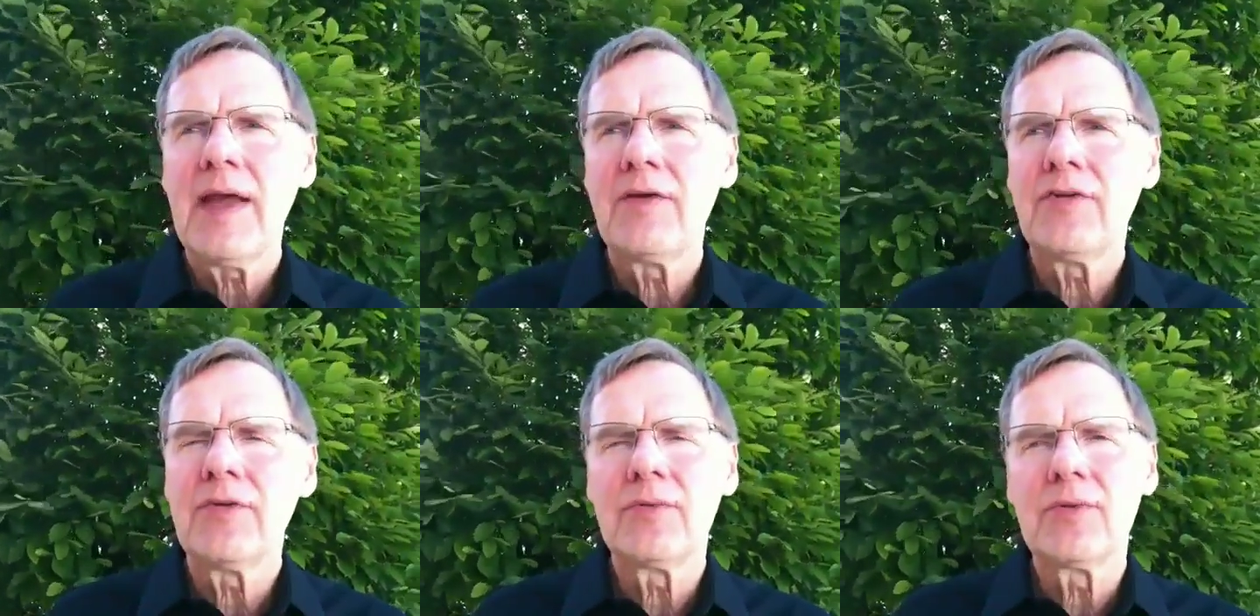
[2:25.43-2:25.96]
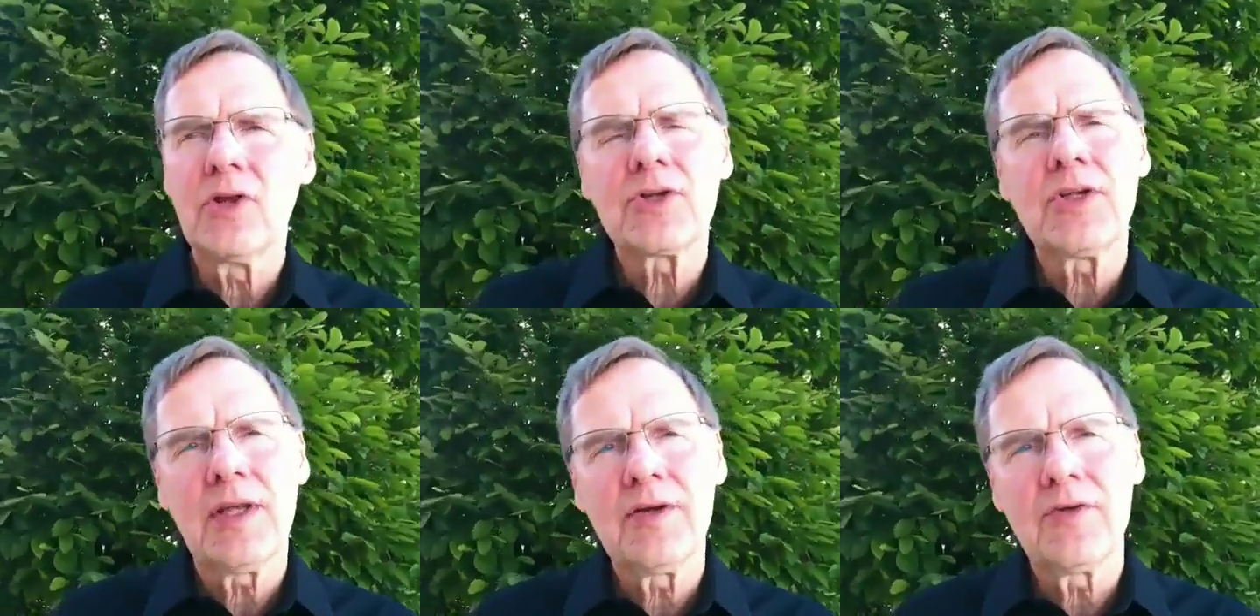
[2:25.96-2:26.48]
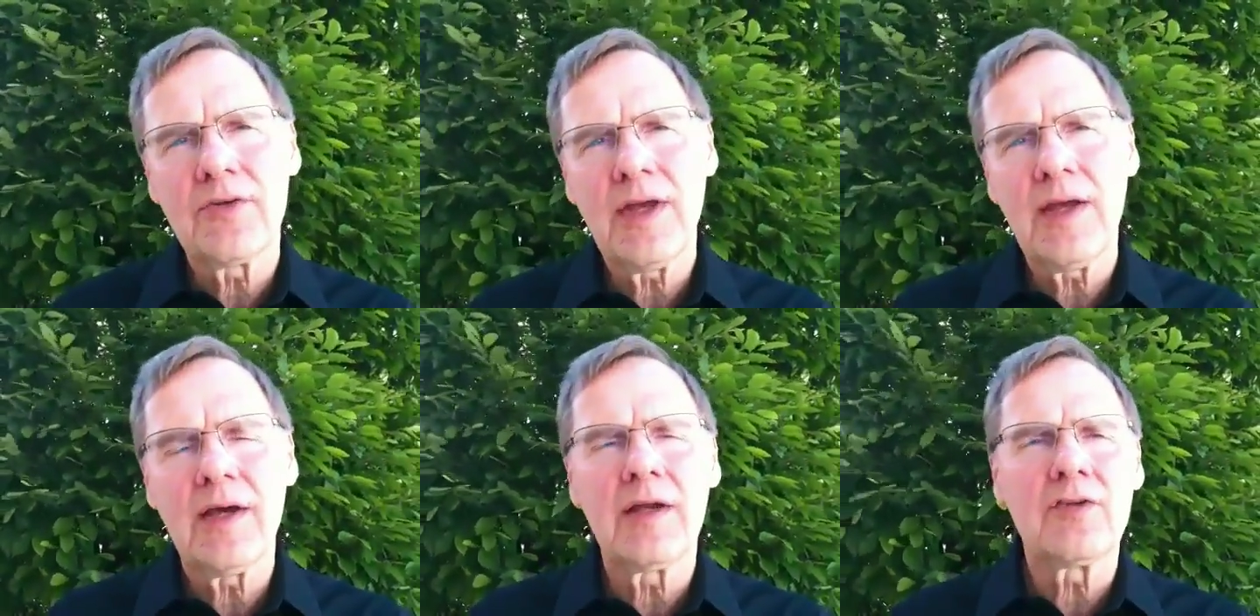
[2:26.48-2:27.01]
as you look 10 years
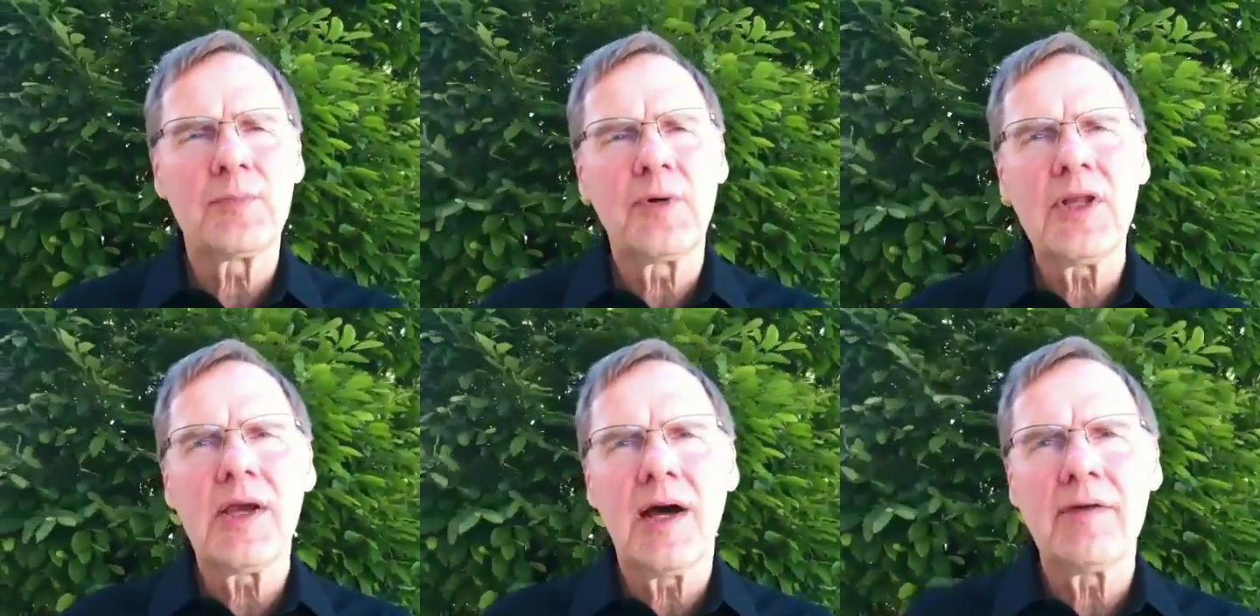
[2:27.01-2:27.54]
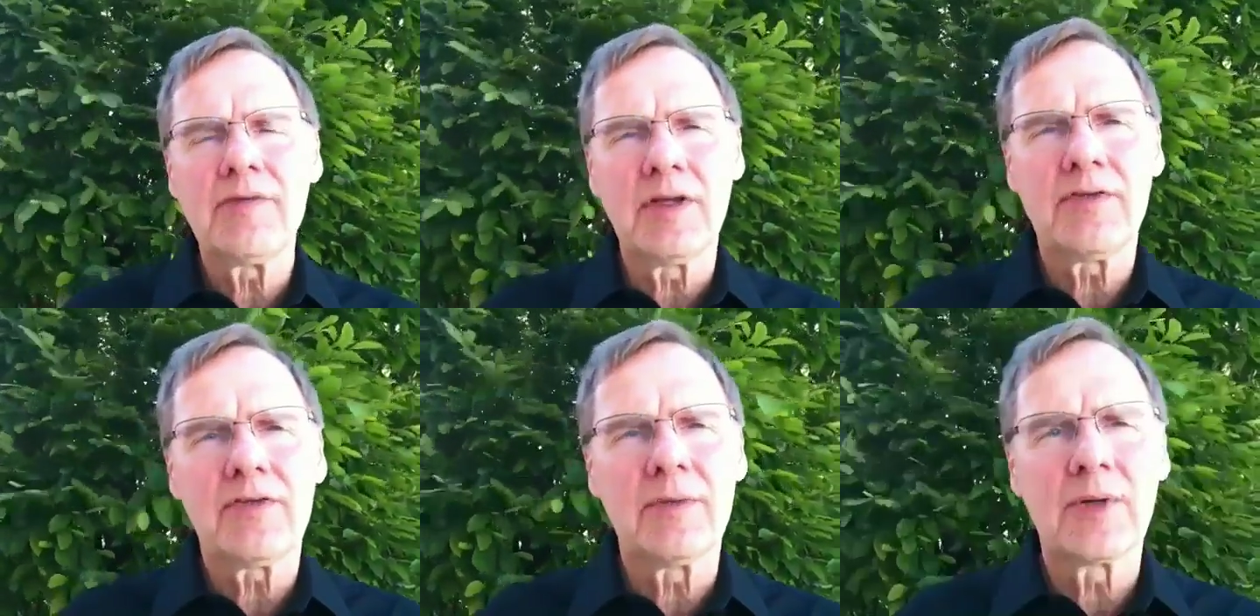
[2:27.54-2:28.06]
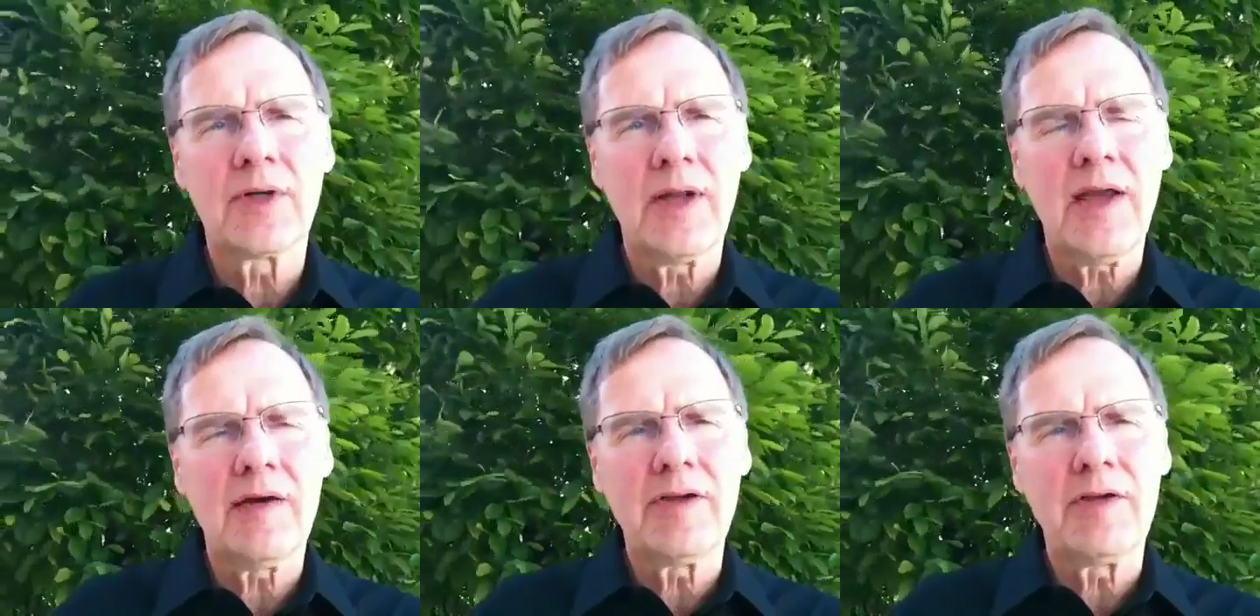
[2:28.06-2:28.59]
ahead, it's pretty obvious that we're going
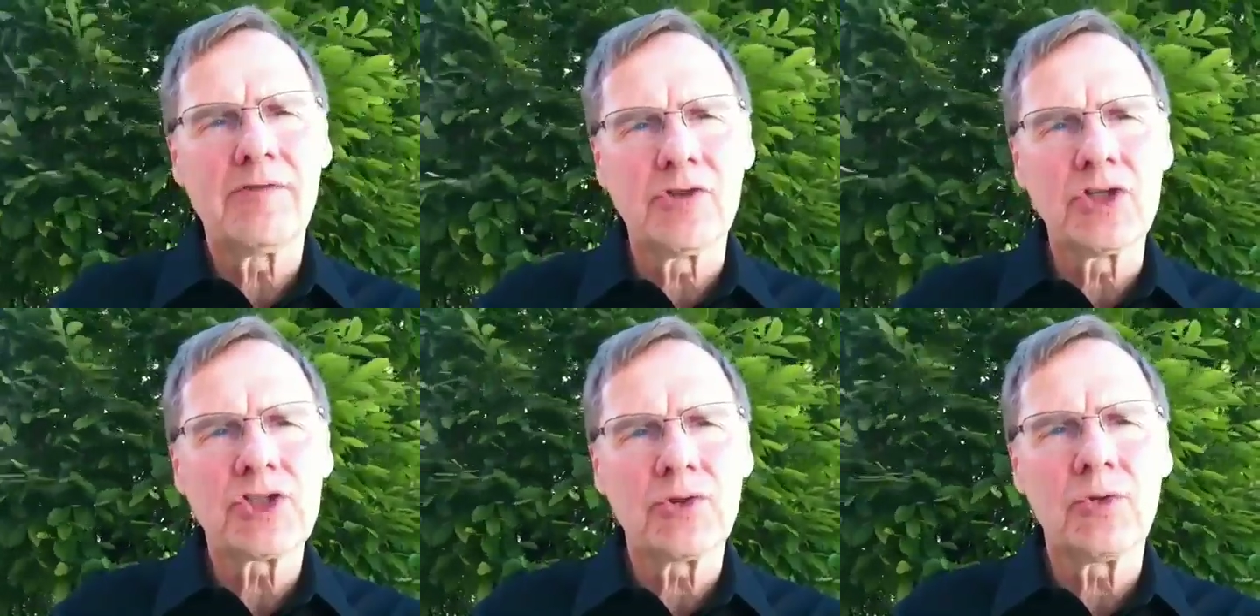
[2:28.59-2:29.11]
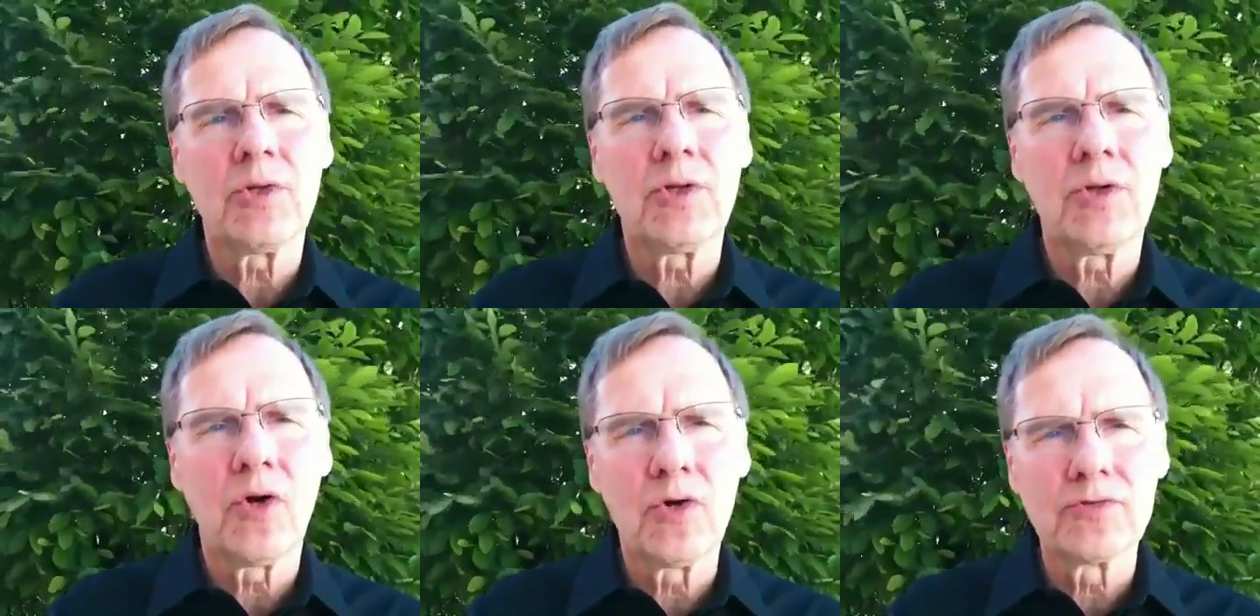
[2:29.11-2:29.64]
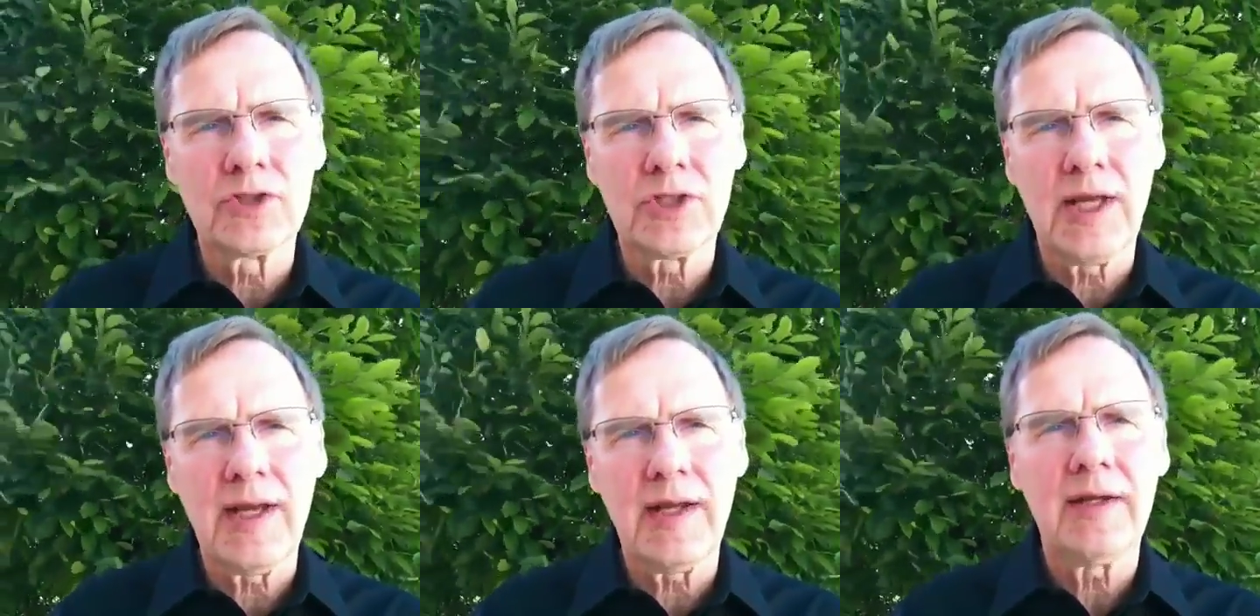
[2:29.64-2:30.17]
to have a virtual
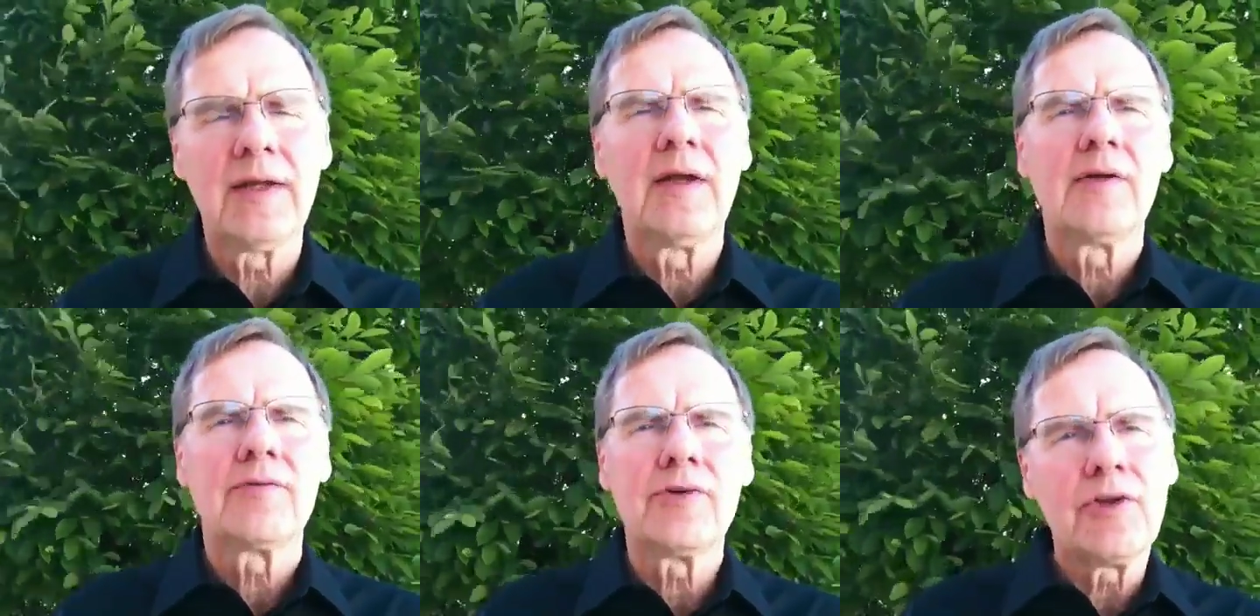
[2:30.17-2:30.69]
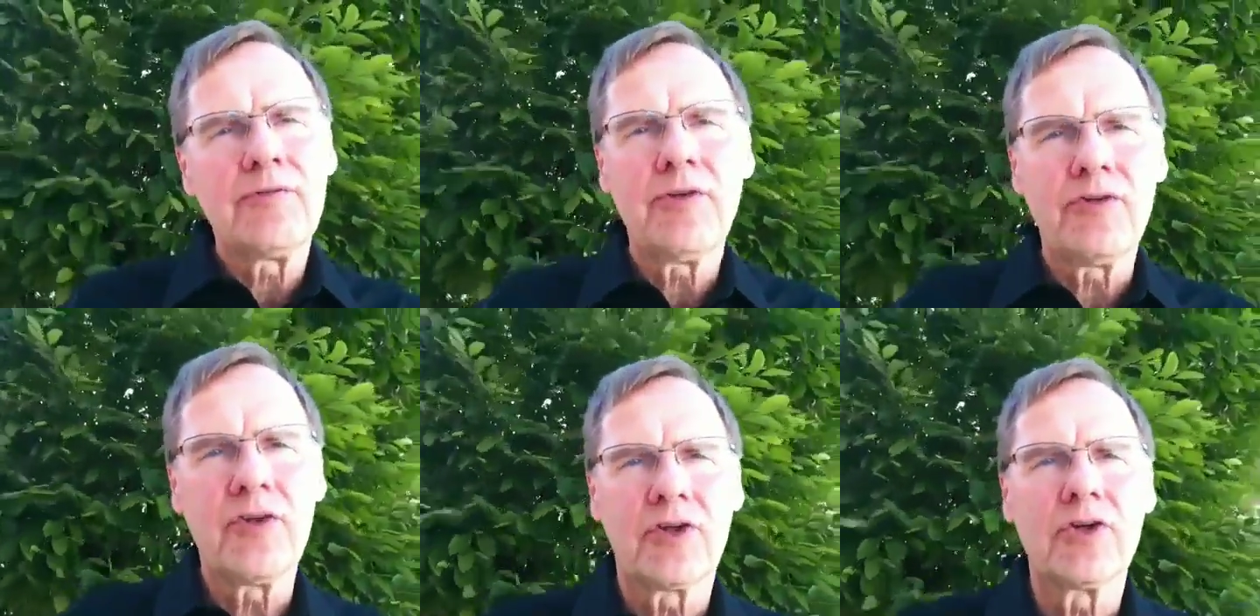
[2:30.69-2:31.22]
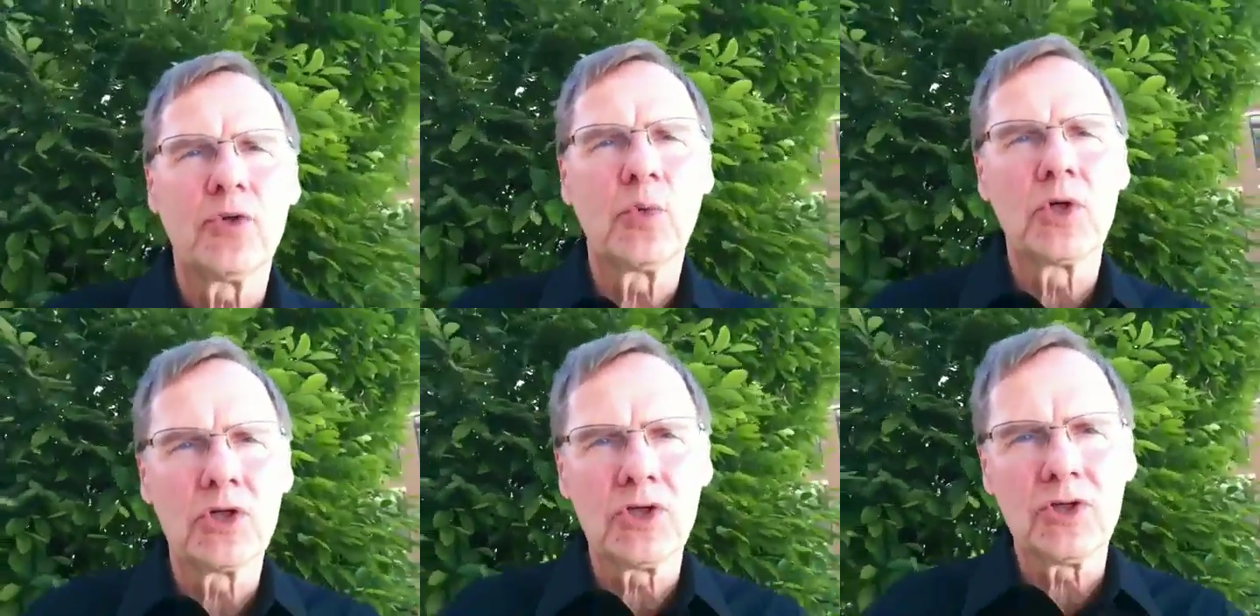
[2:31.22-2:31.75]
overlay for the physical
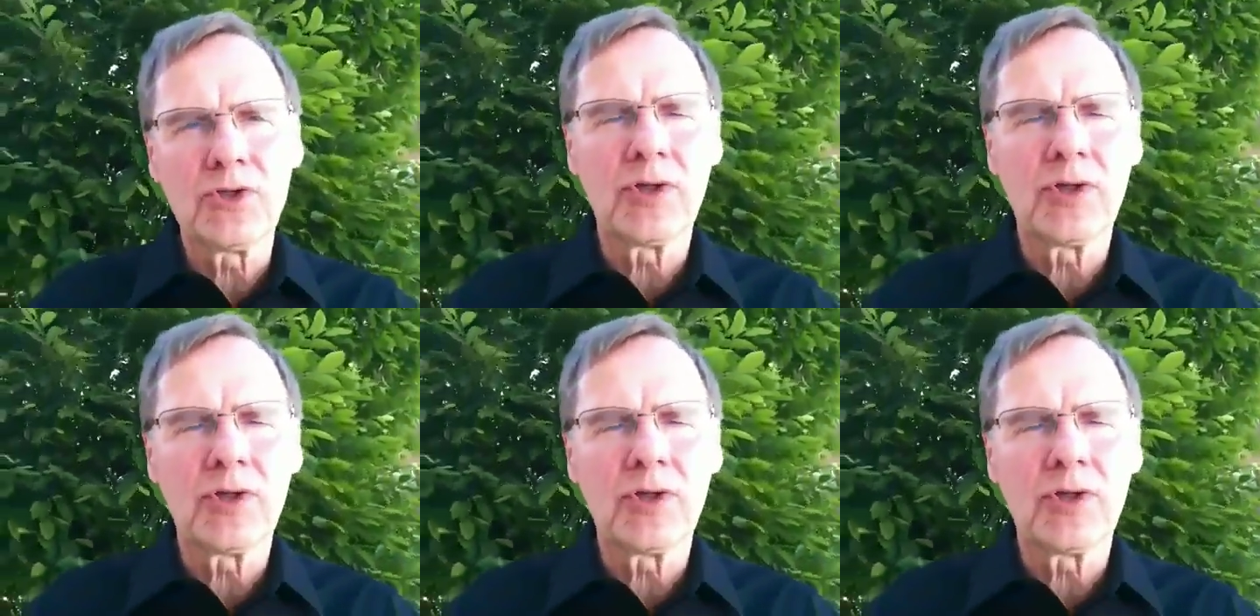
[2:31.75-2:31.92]
world,